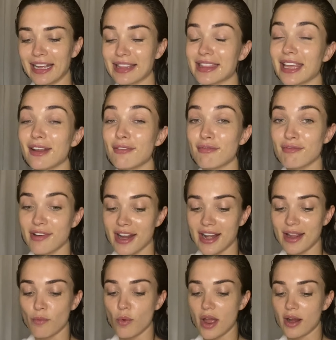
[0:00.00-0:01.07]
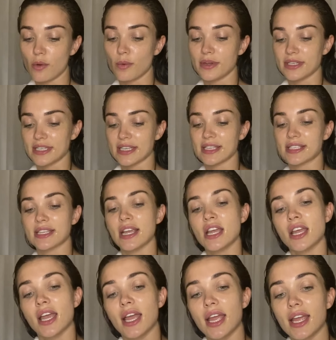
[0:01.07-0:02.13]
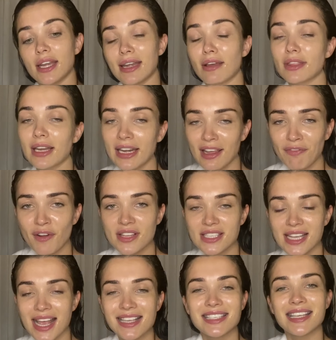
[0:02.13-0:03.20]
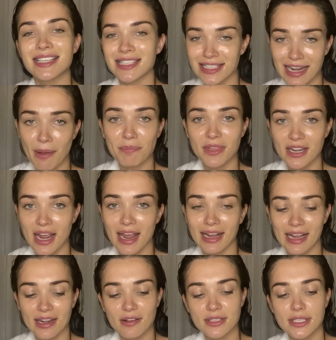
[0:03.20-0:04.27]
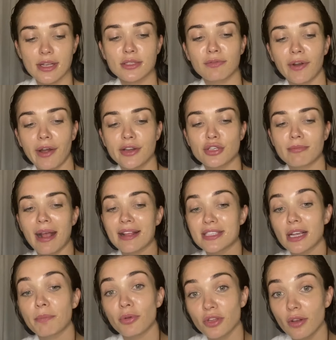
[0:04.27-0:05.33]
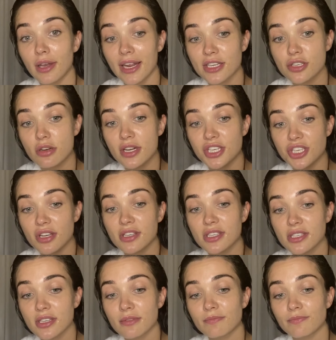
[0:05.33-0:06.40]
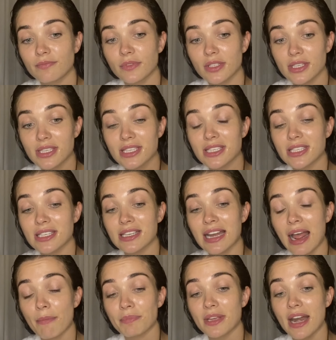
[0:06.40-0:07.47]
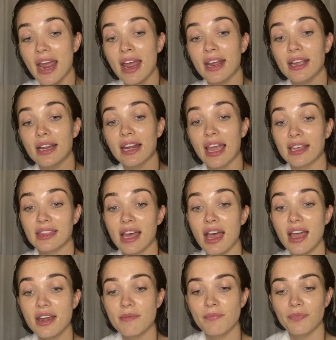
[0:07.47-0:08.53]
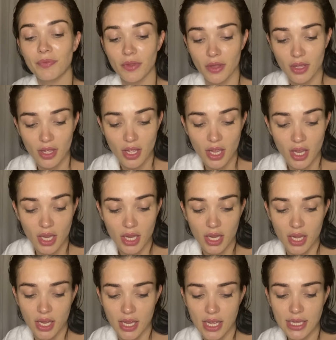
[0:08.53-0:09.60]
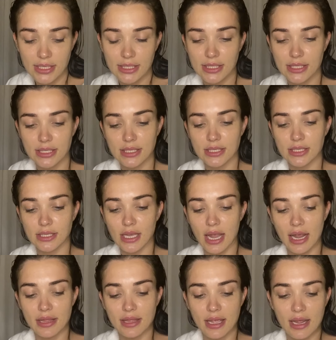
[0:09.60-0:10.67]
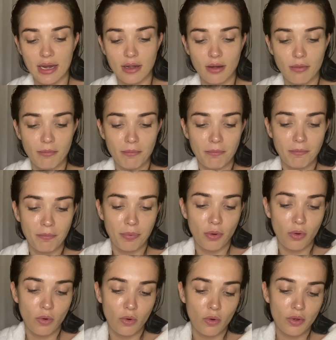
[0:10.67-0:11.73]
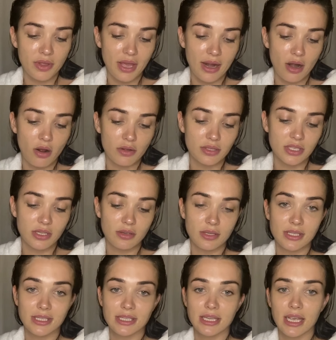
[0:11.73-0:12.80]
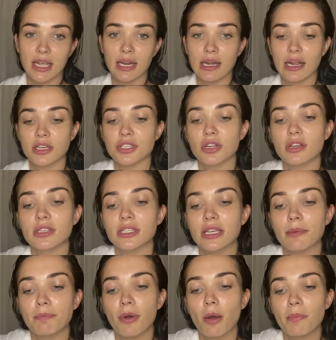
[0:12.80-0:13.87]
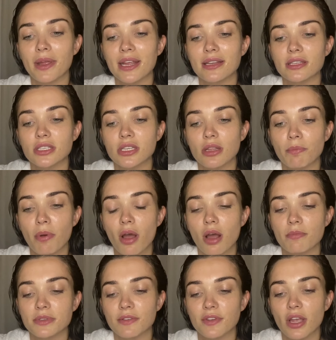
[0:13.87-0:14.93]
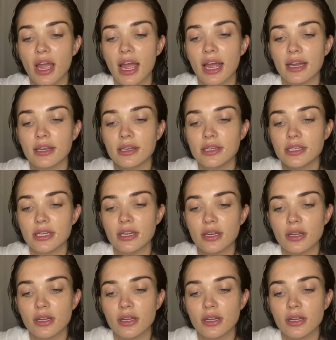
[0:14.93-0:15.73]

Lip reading: they really work wonders. Now the leaflet says snap the neck, and that sounds very dramatic, but you literally just snap the neck like that. Yes, and then pour that onto your skin. As you can see, pop it into the palms of your hand.